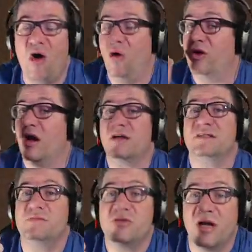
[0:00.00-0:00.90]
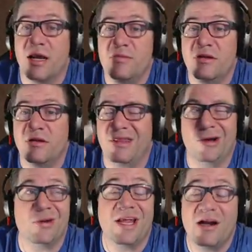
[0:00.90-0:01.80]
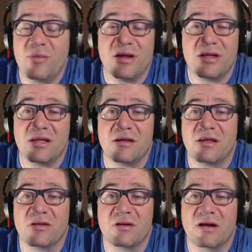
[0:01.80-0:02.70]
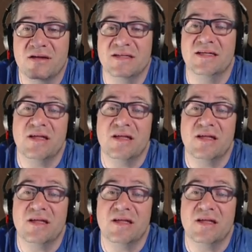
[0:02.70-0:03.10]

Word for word: are not subscribed they don't care about any of the other content.